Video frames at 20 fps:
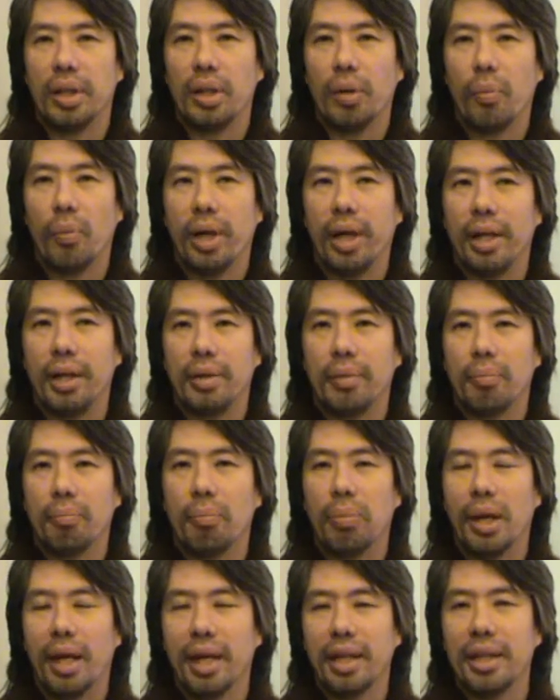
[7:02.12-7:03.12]
in a way,
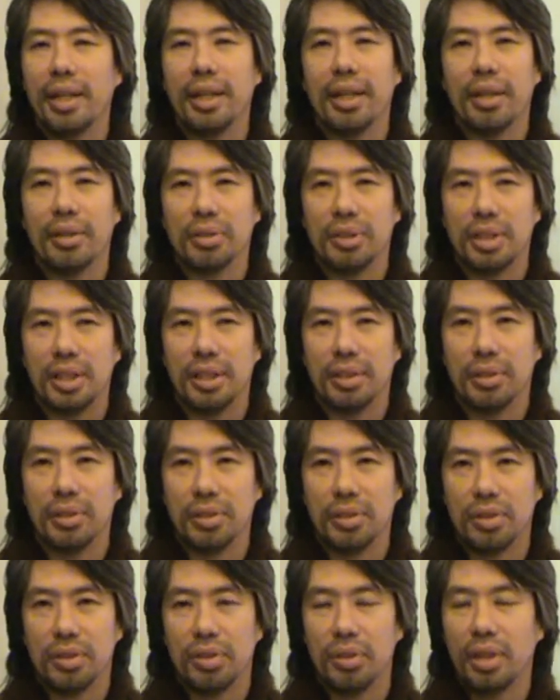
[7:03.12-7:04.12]
blinding
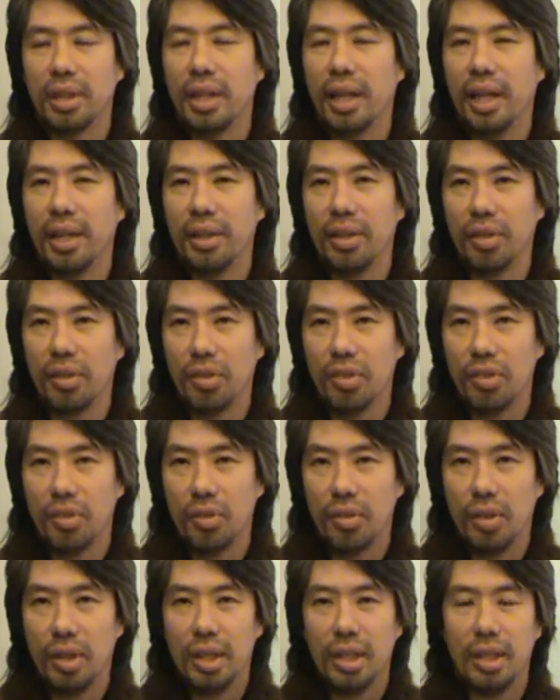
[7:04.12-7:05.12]
ourselves to the guidance
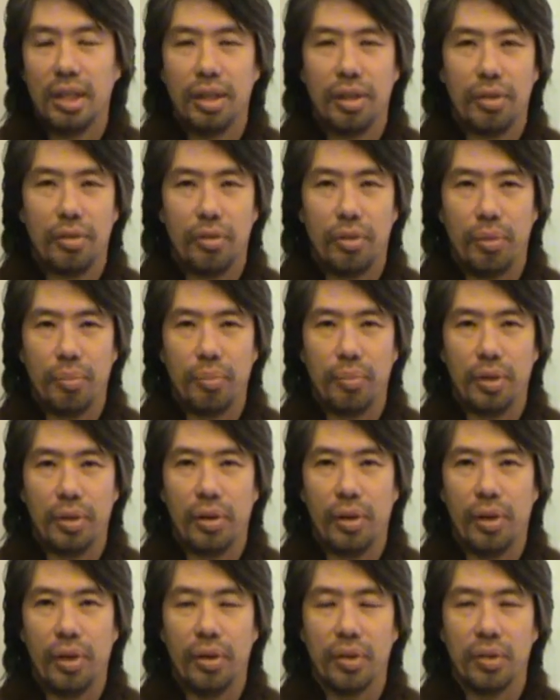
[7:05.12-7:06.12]
from
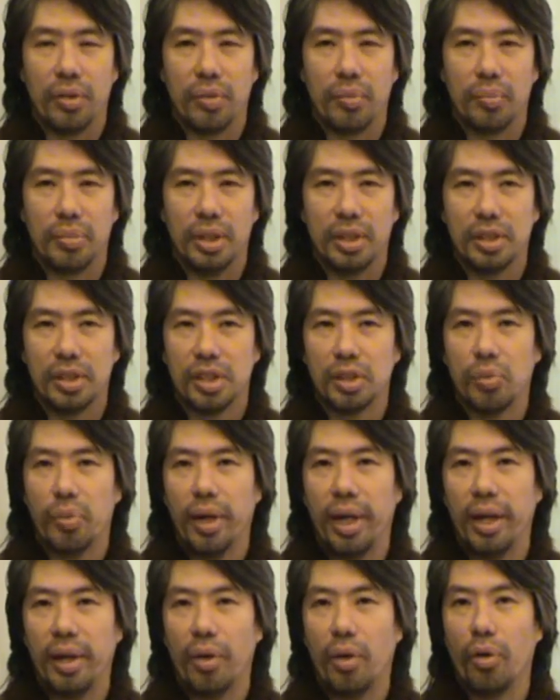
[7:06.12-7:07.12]
God. This is
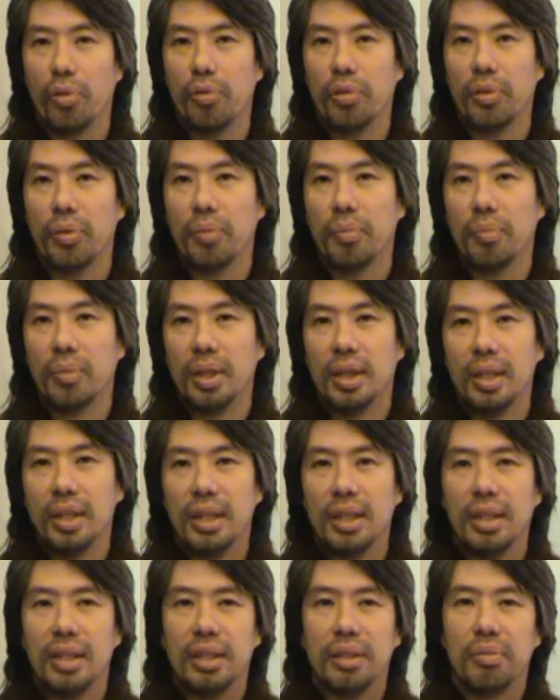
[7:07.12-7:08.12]
why often
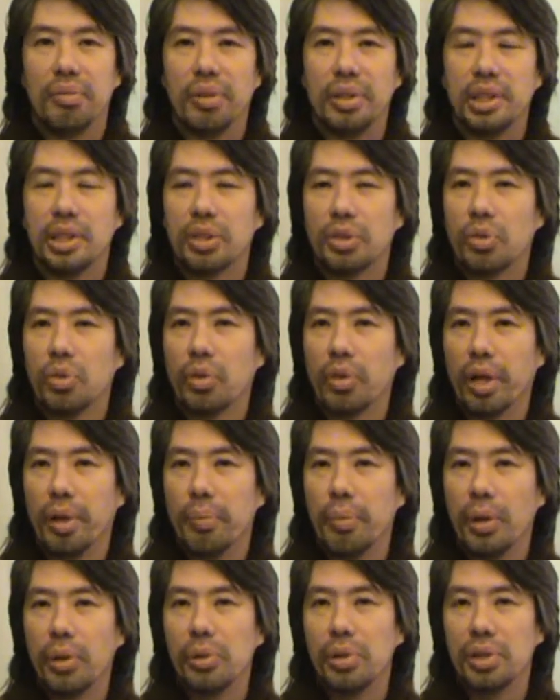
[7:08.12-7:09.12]
very strong
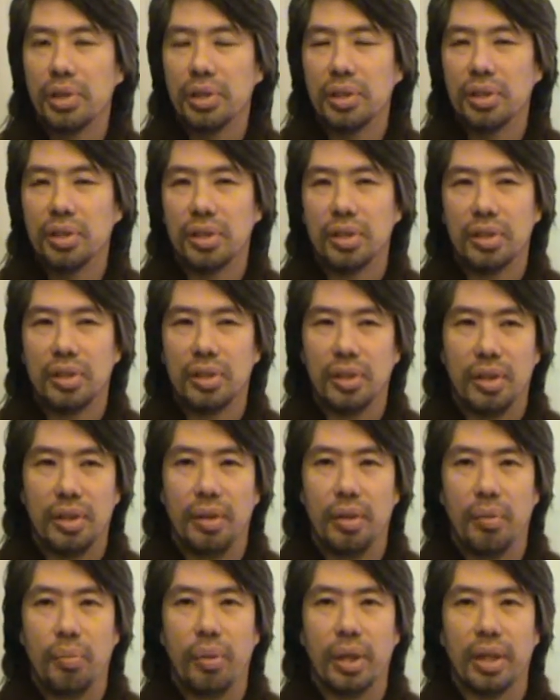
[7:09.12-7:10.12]
emotions,
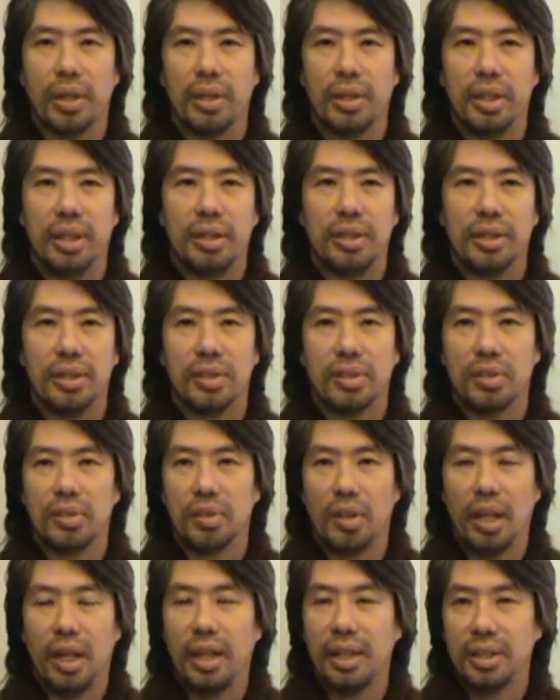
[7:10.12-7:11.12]
uh, whether it is
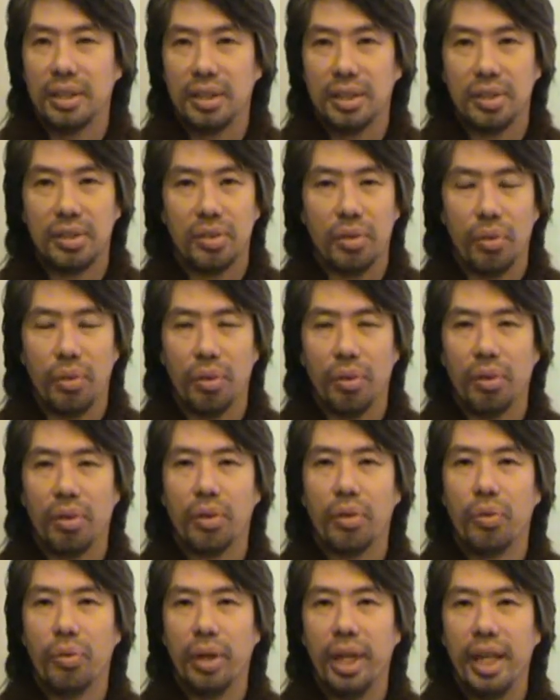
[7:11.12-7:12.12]
lust or
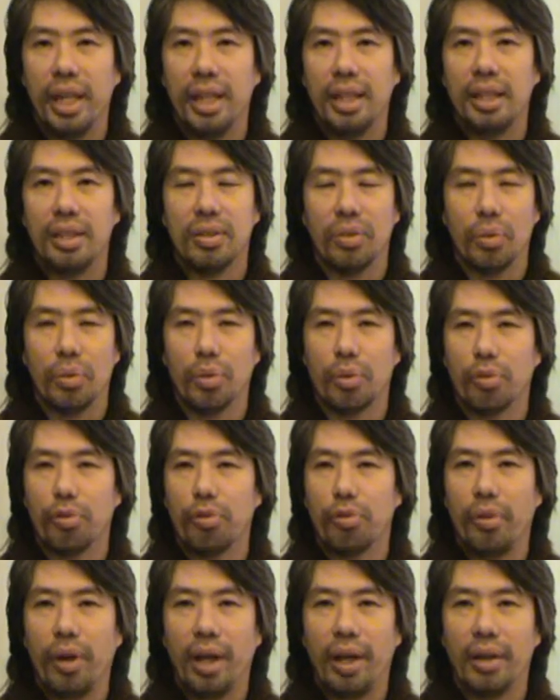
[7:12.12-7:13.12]
greed or
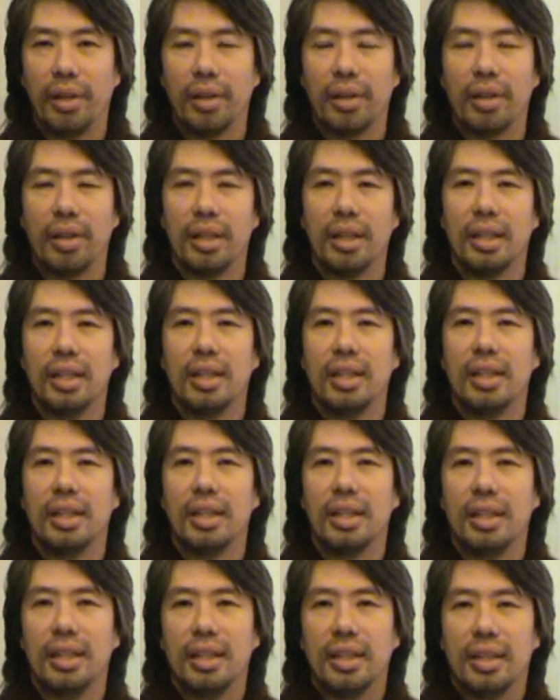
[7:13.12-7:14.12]
fear,
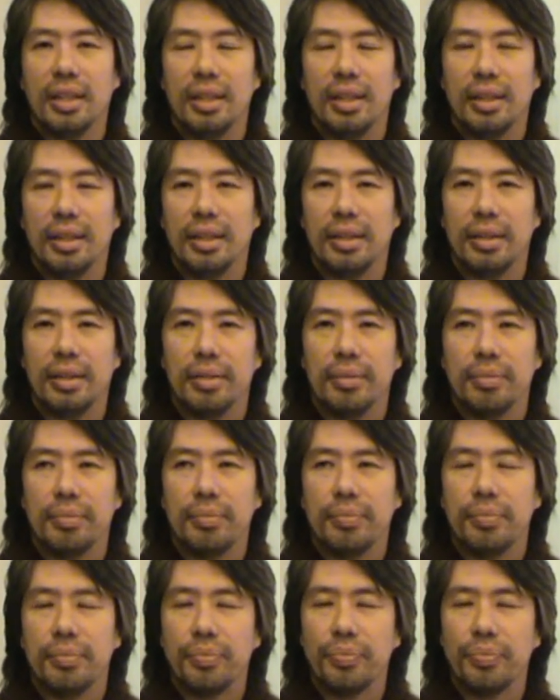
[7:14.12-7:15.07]
um,